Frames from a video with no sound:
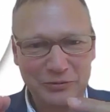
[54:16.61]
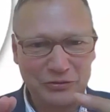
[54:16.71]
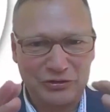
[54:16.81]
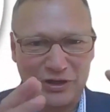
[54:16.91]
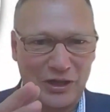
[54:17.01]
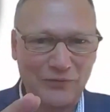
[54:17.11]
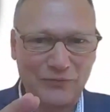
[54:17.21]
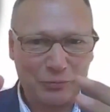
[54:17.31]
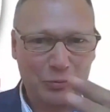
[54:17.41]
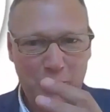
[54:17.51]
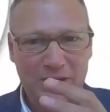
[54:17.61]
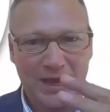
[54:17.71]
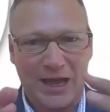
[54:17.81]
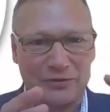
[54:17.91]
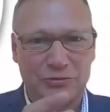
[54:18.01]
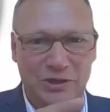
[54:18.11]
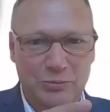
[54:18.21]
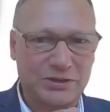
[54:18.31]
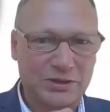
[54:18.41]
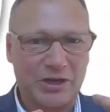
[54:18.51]
to see if what we have is really
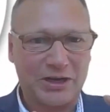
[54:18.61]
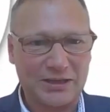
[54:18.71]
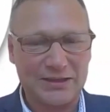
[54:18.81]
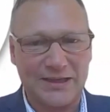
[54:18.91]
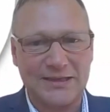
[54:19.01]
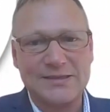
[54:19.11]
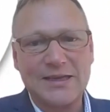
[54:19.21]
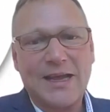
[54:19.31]
what the market needs.